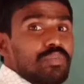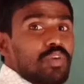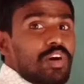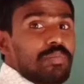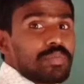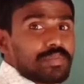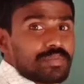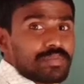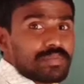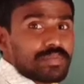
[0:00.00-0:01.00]
verb.
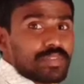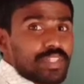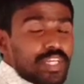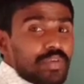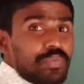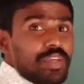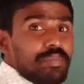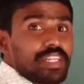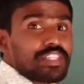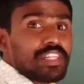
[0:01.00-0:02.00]
We
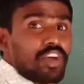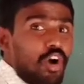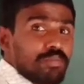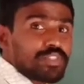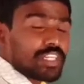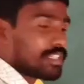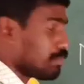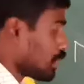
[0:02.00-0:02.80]
mention object.